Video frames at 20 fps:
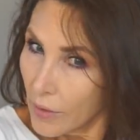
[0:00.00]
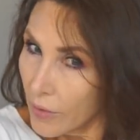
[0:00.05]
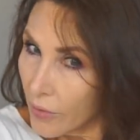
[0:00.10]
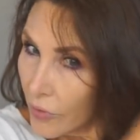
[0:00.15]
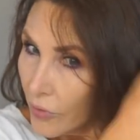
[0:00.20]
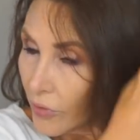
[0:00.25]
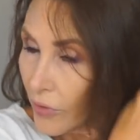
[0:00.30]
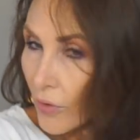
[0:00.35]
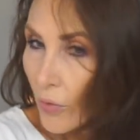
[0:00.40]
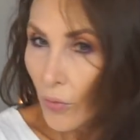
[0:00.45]

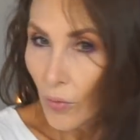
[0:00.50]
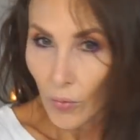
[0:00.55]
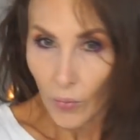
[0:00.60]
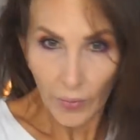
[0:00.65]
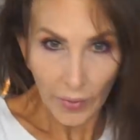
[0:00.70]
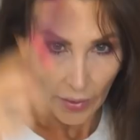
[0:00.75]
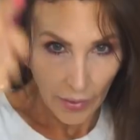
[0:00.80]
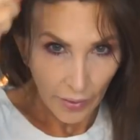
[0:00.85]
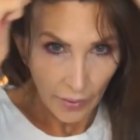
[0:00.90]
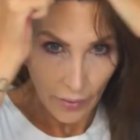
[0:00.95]
see what
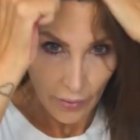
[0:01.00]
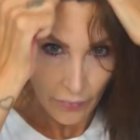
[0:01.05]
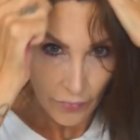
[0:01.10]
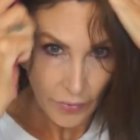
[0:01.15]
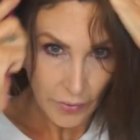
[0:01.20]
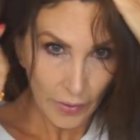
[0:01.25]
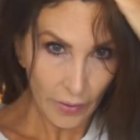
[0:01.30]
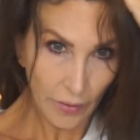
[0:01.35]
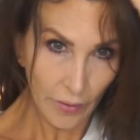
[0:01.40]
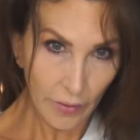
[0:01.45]
we have
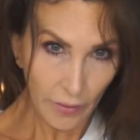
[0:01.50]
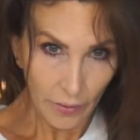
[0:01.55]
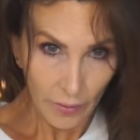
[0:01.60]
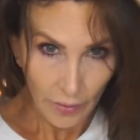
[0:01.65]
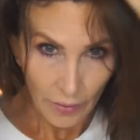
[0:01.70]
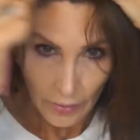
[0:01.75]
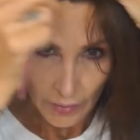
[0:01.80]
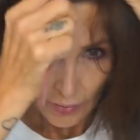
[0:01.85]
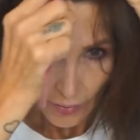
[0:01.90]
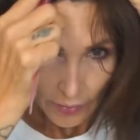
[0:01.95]
here.
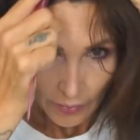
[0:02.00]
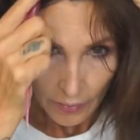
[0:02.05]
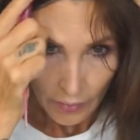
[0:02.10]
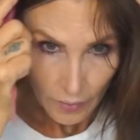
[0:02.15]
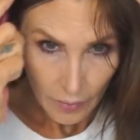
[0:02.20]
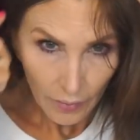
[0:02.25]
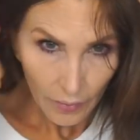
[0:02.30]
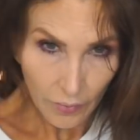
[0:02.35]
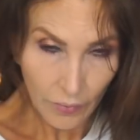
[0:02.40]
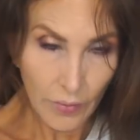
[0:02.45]

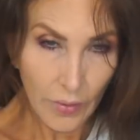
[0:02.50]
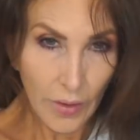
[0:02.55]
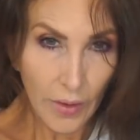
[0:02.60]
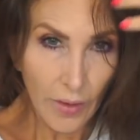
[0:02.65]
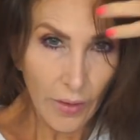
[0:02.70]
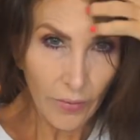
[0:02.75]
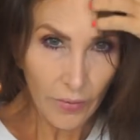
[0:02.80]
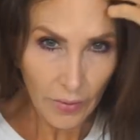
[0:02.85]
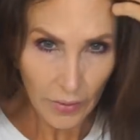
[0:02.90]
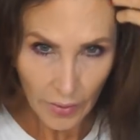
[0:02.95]
We
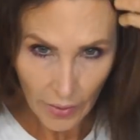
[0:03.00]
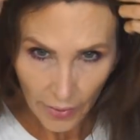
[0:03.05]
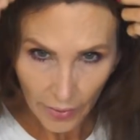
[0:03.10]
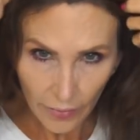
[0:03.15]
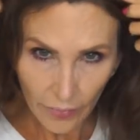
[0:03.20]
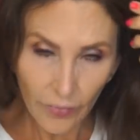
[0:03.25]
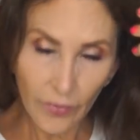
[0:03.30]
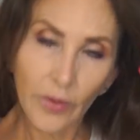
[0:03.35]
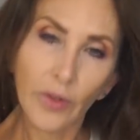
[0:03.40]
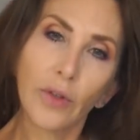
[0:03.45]
have a lot
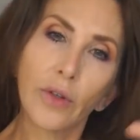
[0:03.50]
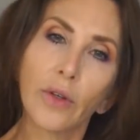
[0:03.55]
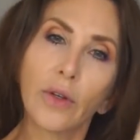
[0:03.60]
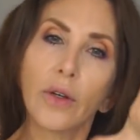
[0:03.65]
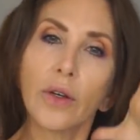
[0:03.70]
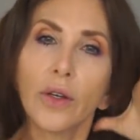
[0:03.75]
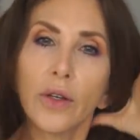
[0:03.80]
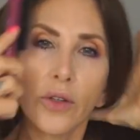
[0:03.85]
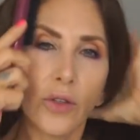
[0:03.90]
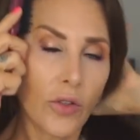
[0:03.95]
of
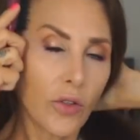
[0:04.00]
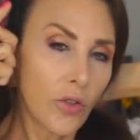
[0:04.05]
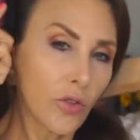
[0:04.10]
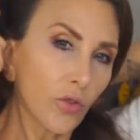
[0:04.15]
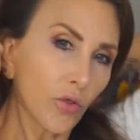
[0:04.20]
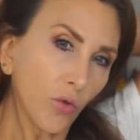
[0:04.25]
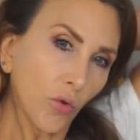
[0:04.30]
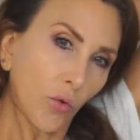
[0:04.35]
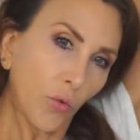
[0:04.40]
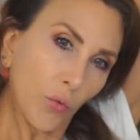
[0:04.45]

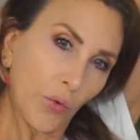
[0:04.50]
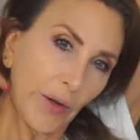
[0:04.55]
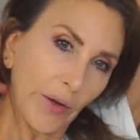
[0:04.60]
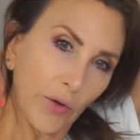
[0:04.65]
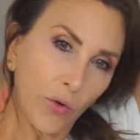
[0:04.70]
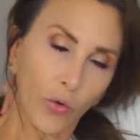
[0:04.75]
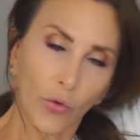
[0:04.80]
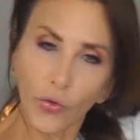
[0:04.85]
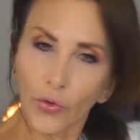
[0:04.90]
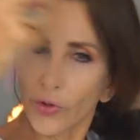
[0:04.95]
unusual
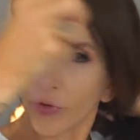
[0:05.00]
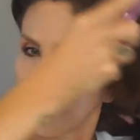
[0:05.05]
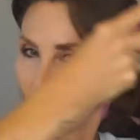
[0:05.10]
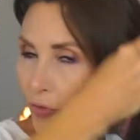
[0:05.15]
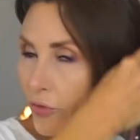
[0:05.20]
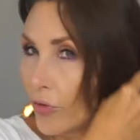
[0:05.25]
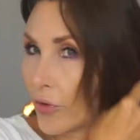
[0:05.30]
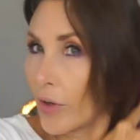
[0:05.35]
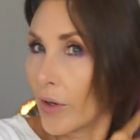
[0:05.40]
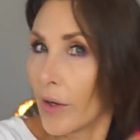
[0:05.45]
wrinkles in the
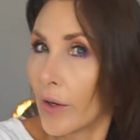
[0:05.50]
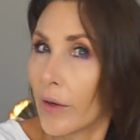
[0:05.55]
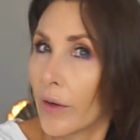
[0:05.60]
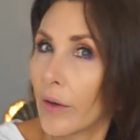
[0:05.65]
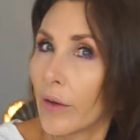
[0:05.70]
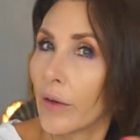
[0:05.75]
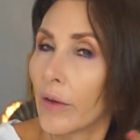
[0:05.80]
front.